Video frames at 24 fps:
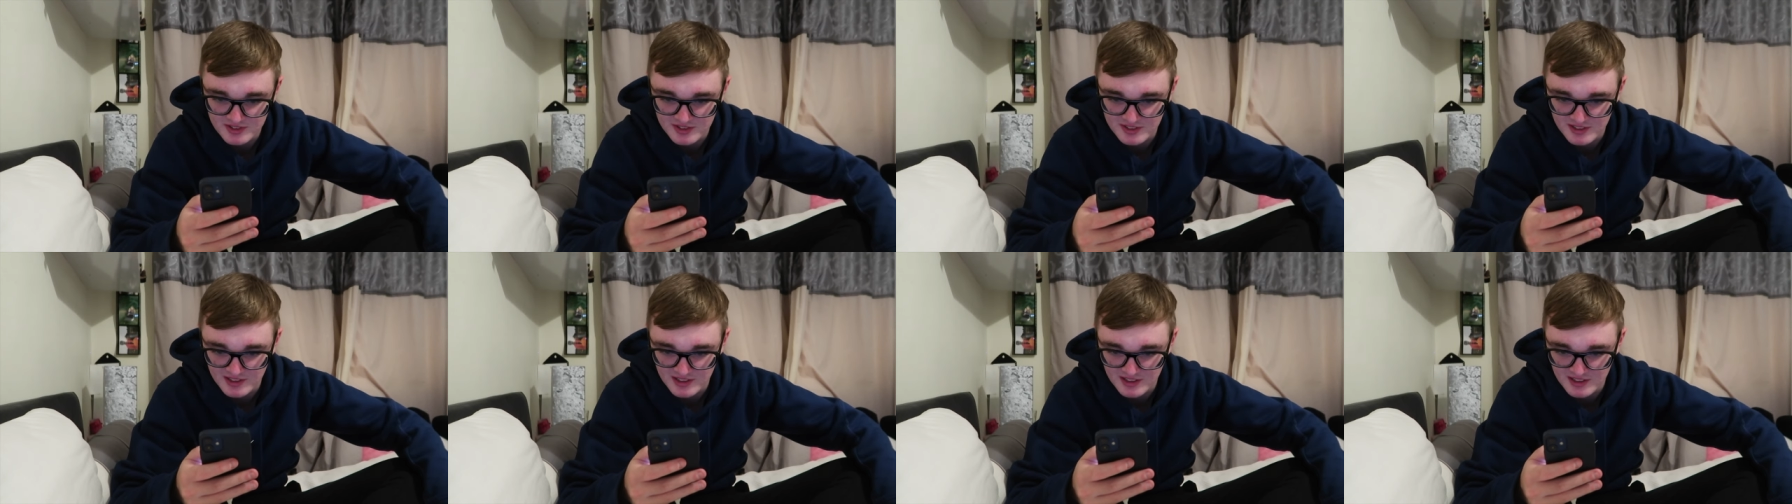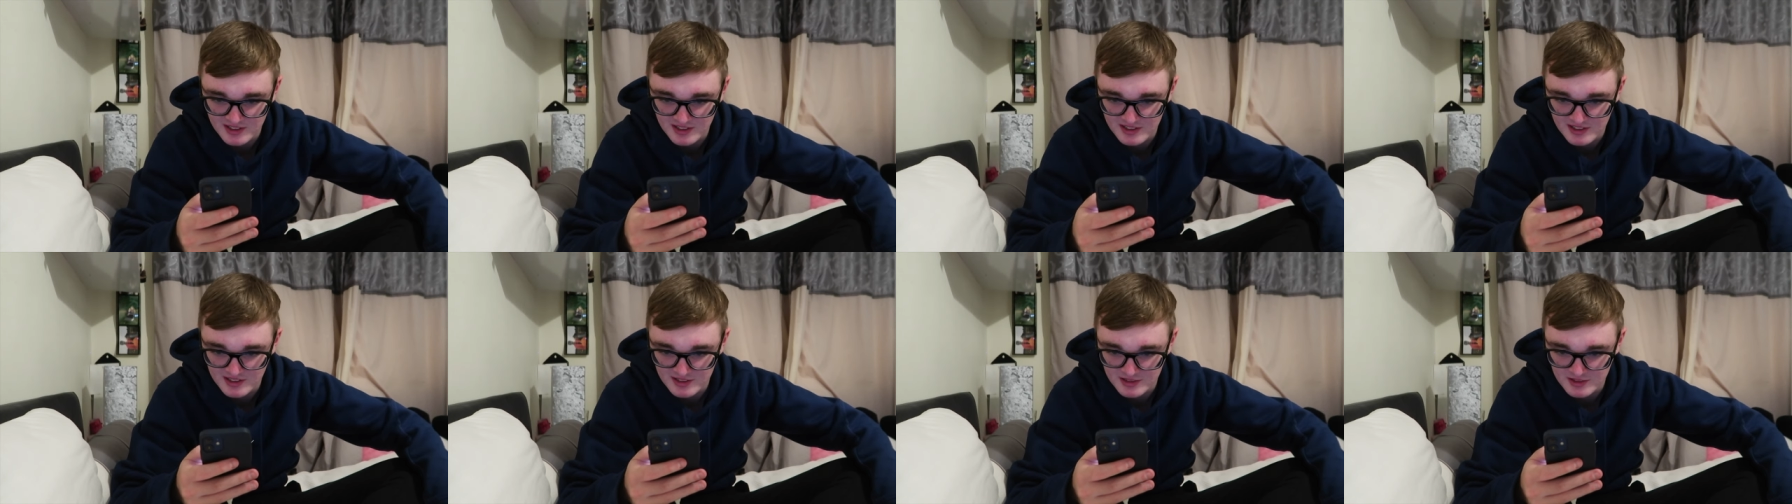
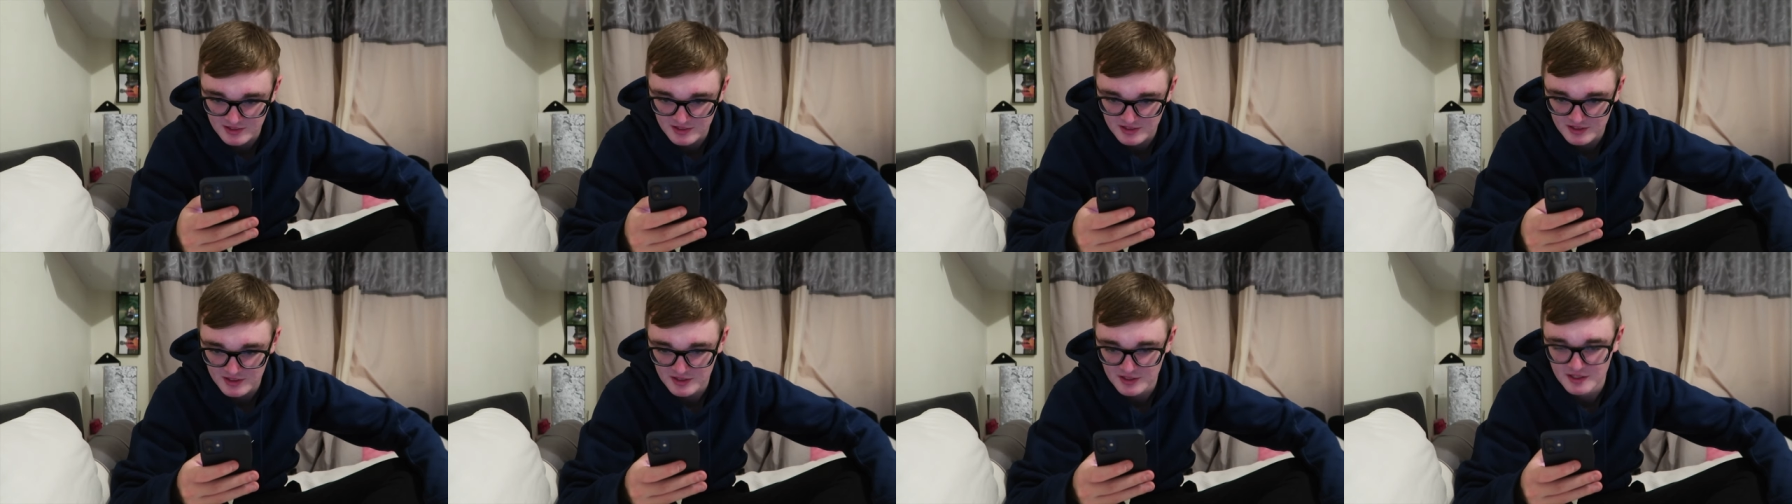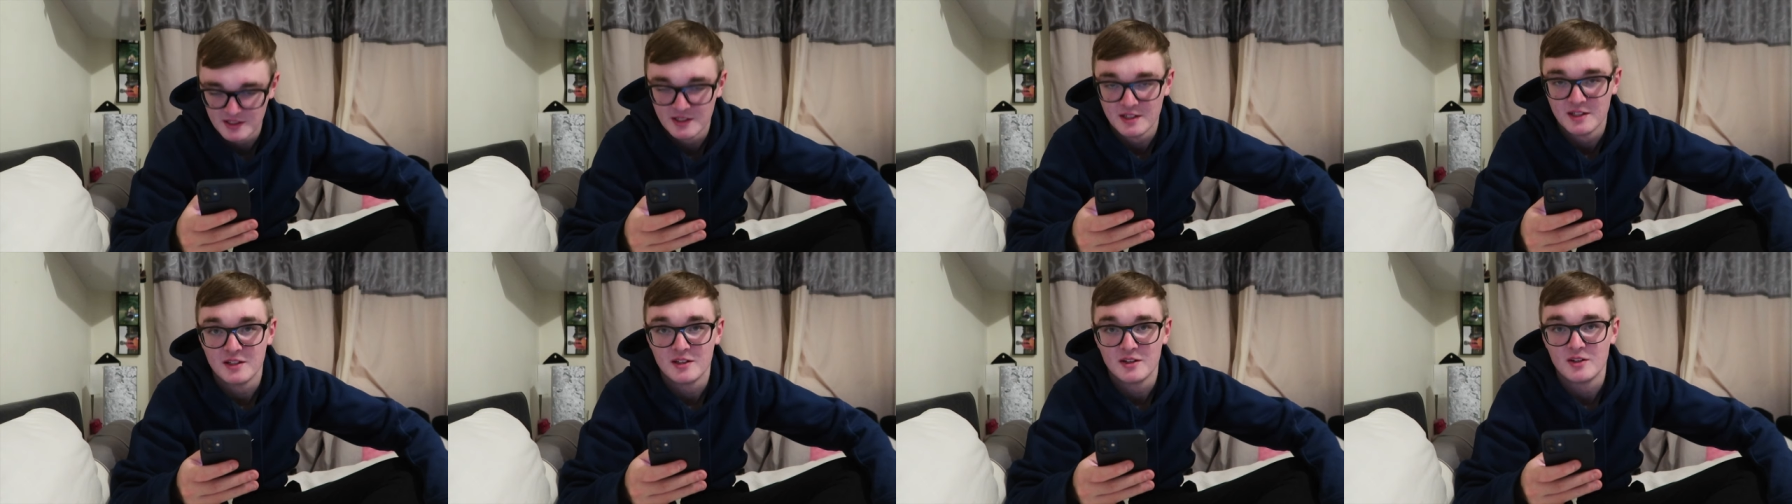Nah
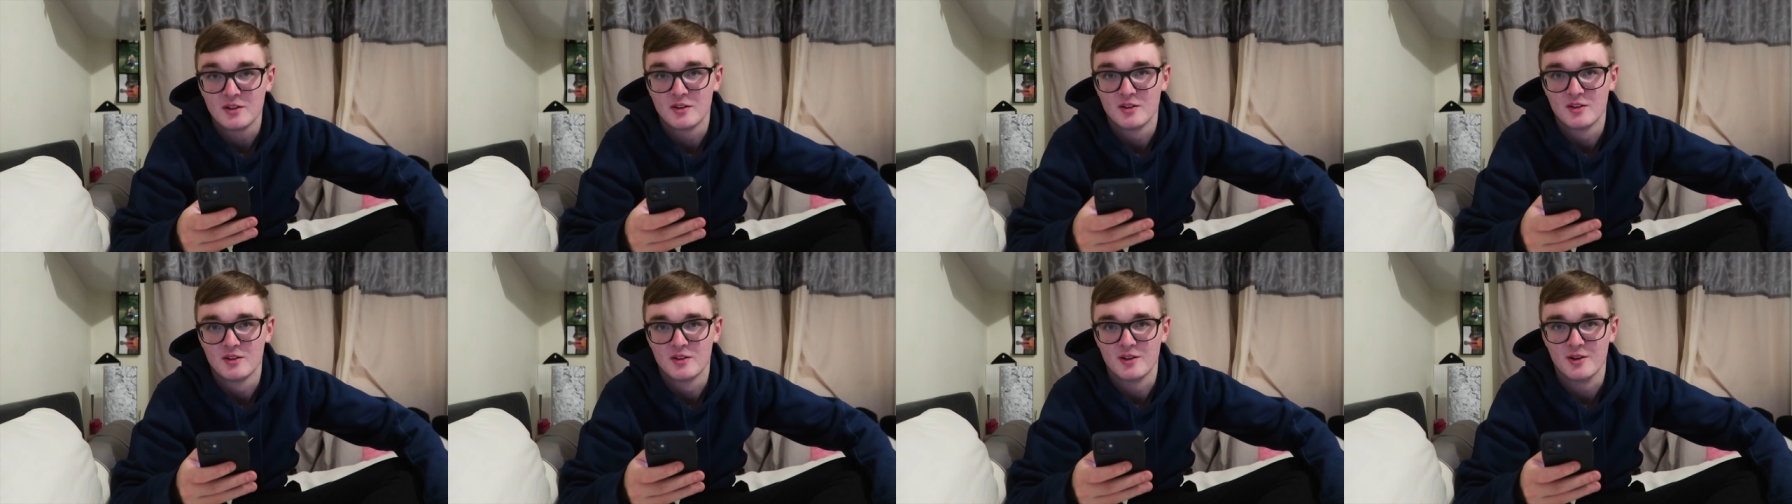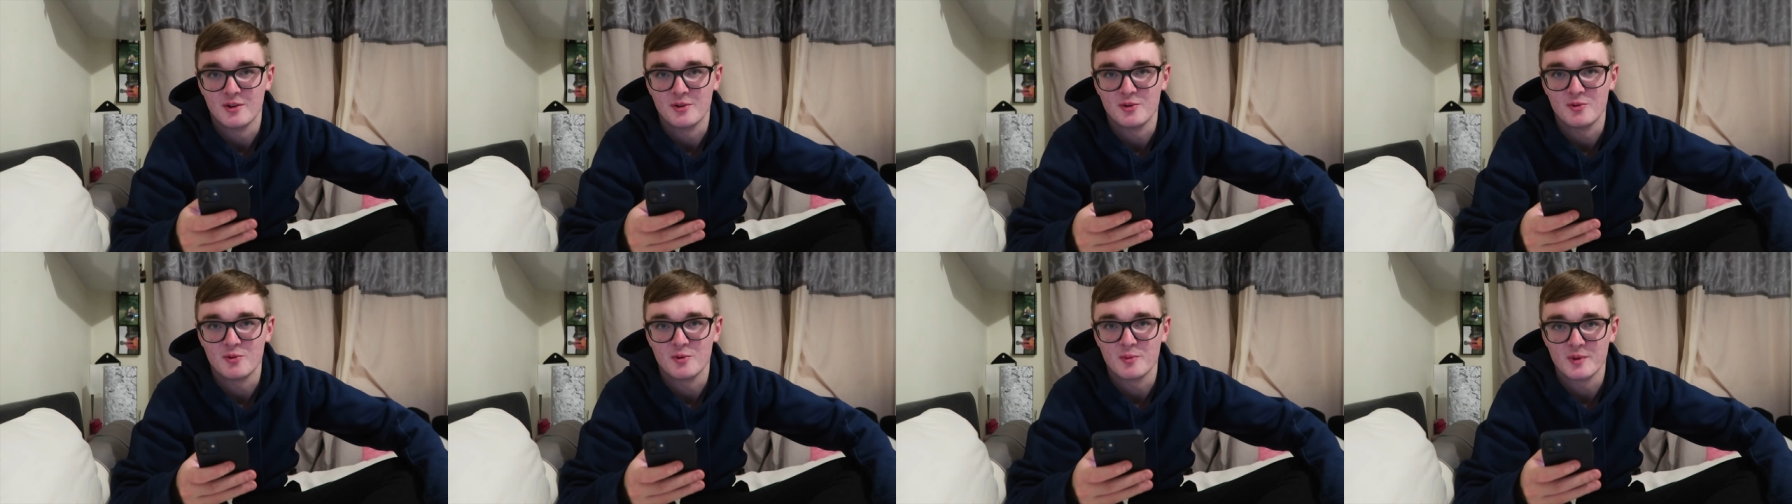
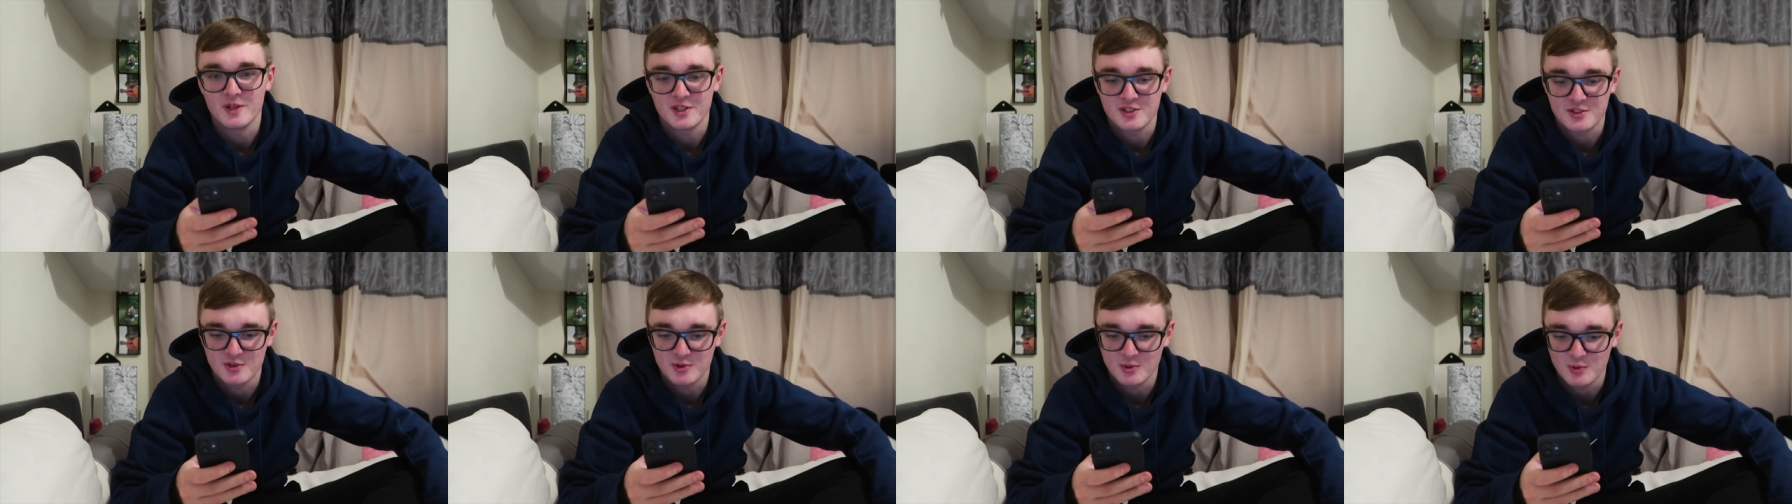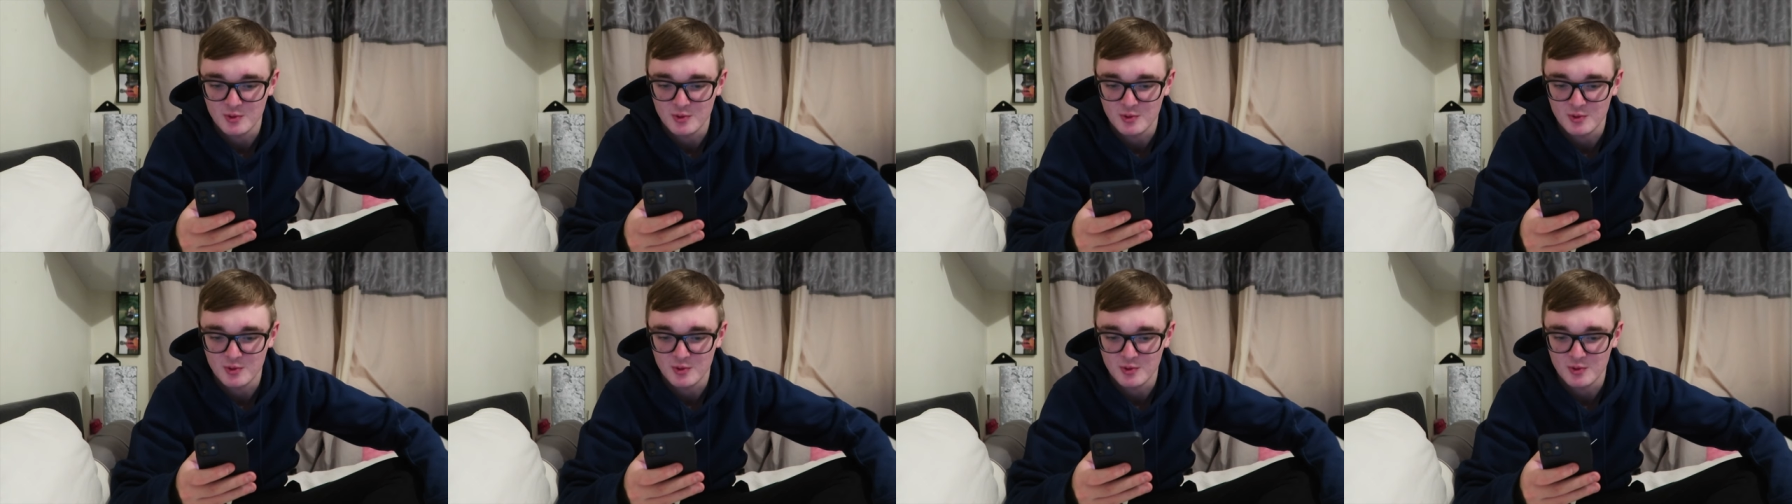load of rubbish.